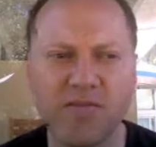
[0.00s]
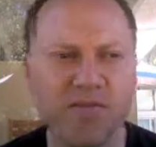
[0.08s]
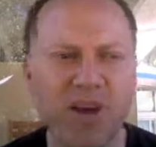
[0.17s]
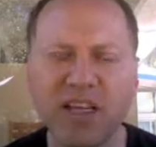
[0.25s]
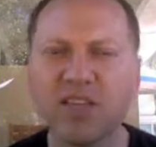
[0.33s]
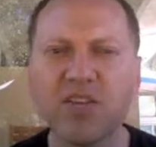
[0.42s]

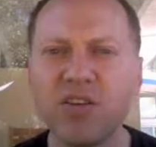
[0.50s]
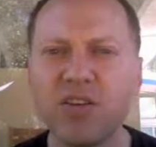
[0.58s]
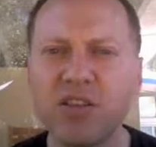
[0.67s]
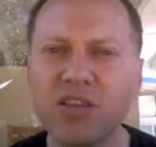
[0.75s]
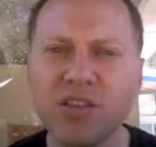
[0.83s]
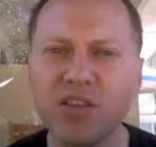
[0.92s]
based on
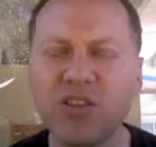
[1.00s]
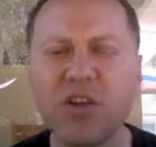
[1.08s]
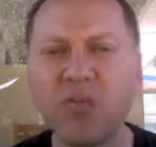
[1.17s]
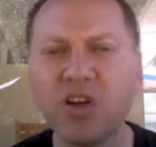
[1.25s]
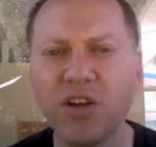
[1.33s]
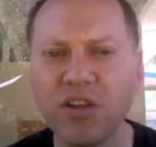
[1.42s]
the
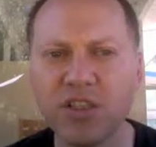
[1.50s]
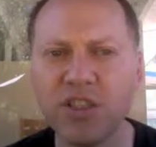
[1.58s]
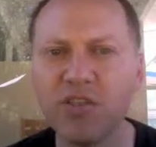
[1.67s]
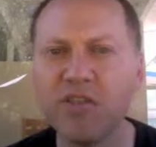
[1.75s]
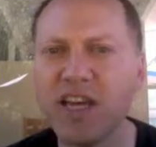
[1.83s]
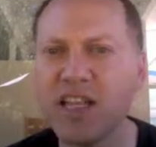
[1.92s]

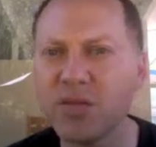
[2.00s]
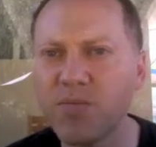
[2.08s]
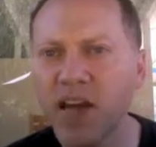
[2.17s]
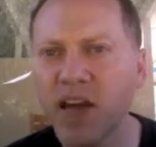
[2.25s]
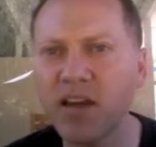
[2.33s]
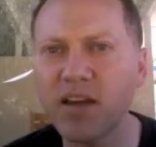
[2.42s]
terminology of Kent
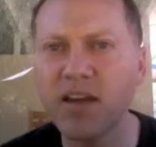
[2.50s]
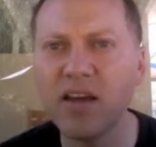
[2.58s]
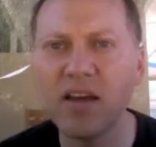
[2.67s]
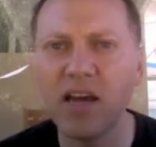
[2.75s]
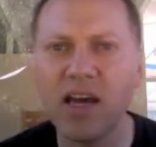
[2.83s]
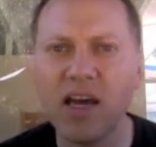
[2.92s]
Beck,
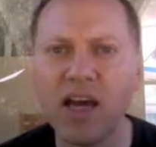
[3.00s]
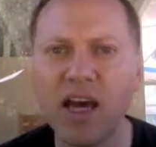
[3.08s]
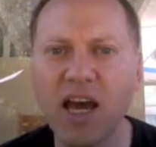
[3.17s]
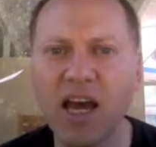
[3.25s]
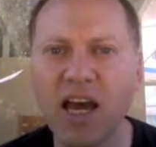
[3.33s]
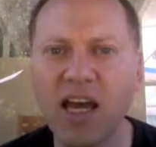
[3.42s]

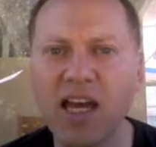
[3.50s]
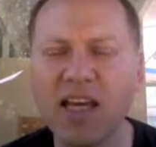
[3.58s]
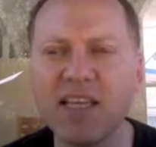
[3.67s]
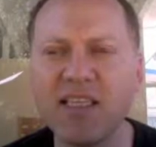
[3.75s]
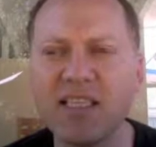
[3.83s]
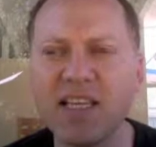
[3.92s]

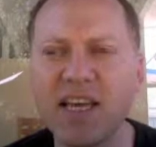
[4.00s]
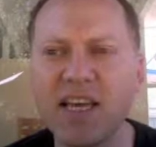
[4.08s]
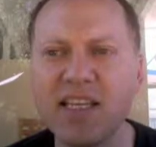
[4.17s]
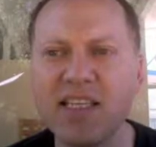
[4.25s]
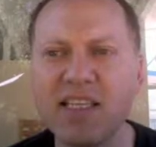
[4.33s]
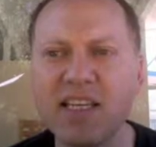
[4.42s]
it
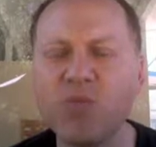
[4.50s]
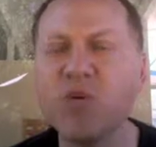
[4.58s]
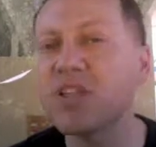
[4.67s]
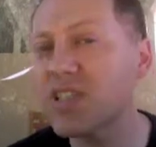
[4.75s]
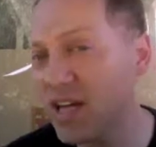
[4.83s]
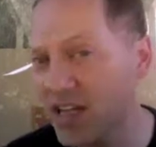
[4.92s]

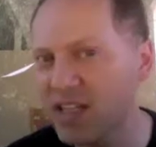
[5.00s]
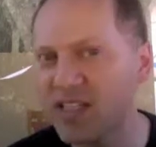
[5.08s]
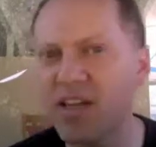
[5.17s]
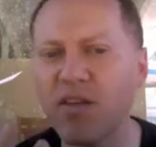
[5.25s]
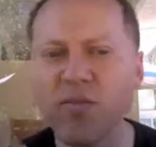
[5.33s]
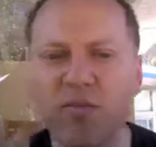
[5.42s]
works like this.
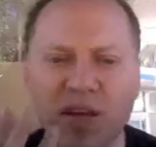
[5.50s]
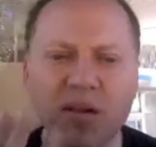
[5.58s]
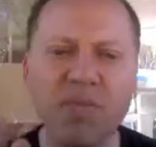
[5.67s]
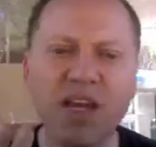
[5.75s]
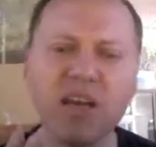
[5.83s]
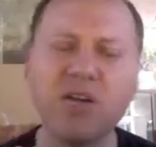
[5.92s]
There are three
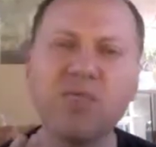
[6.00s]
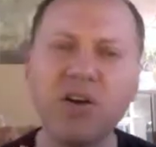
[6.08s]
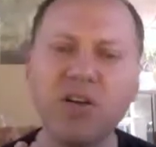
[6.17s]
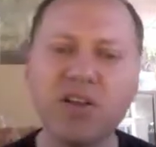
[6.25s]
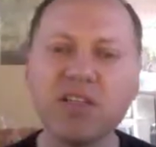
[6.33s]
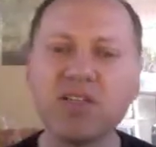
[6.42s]
main
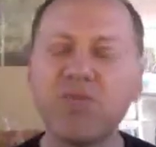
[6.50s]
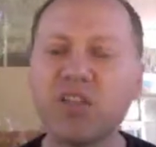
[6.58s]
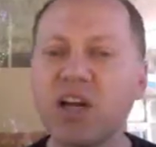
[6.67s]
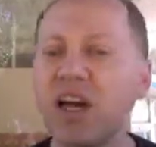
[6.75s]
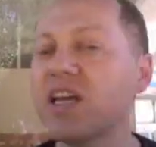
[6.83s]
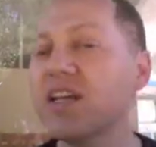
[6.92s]
components,
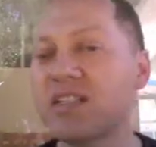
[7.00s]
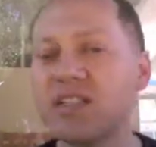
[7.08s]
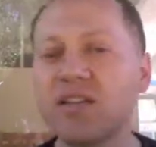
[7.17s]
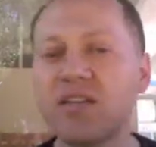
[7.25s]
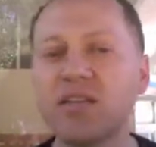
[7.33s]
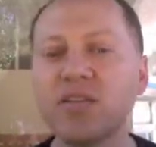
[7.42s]
which I
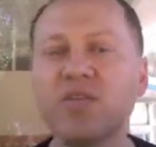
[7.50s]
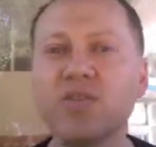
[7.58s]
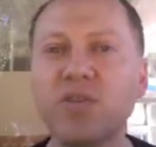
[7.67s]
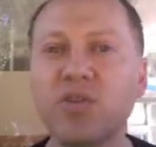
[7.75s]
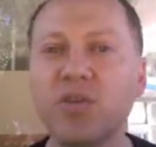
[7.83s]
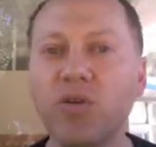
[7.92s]
consider
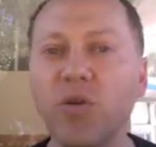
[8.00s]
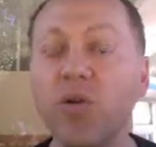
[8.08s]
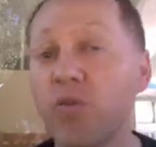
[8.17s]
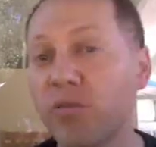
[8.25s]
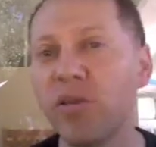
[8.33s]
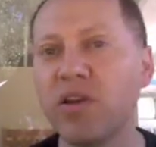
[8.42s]

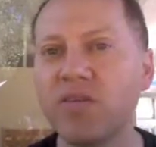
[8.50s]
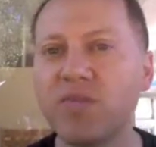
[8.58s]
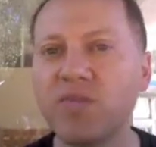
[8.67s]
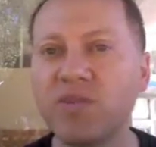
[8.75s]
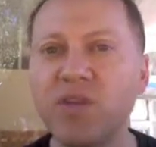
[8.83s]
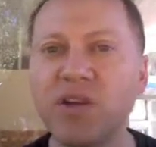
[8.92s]
all three of
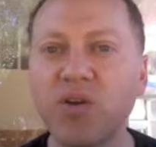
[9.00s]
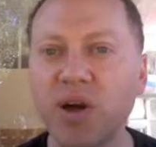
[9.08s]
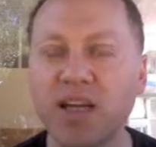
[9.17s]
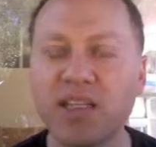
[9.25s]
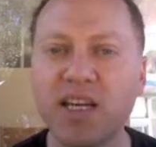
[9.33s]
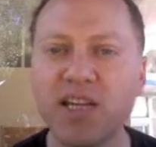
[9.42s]
them to be
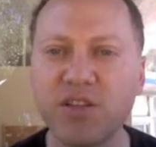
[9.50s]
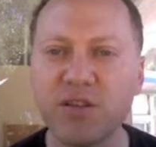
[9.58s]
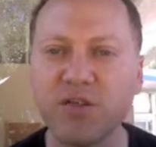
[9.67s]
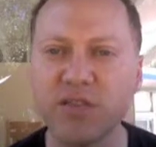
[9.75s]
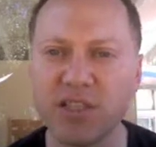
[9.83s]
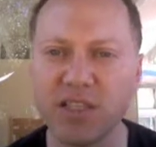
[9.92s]
quite
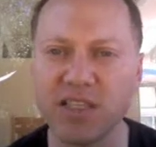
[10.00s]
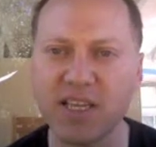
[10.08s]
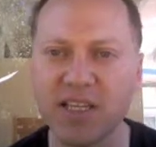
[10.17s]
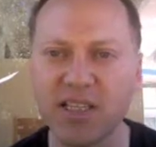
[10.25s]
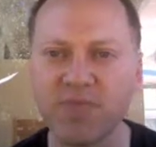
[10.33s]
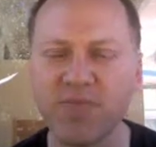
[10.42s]
essential for
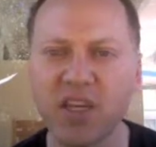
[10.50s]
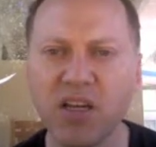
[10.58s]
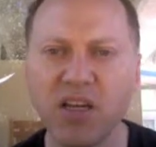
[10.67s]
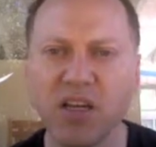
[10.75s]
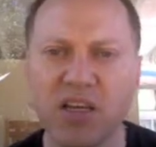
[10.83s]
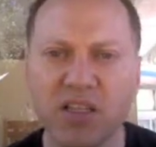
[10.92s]
success.
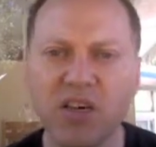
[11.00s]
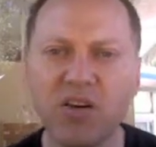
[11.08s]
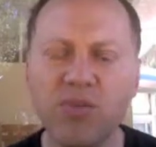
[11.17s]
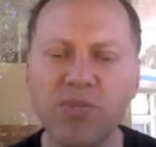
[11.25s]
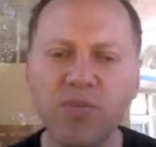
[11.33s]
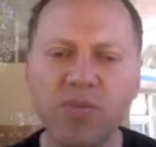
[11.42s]

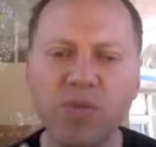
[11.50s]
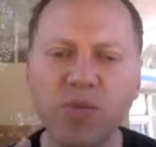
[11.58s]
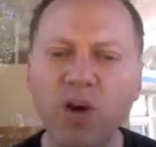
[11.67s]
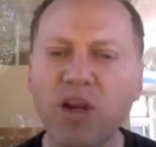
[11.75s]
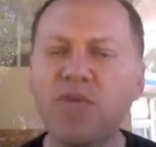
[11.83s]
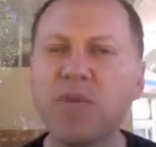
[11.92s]
So
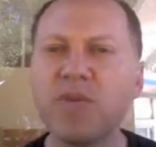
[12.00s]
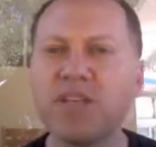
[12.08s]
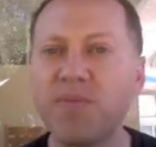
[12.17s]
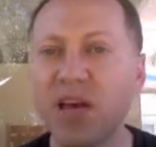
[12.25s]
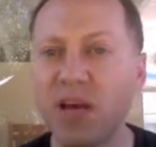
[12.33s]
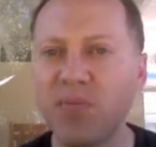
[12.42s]
one of them
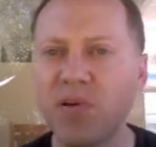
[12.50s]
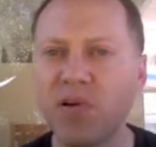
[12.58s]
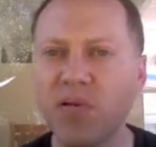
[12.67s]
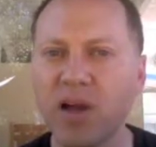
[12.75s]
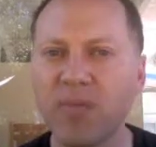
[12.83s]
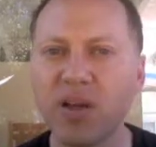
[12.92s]
is paired
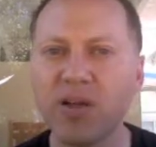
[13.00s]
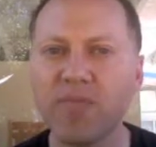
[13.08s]
programming.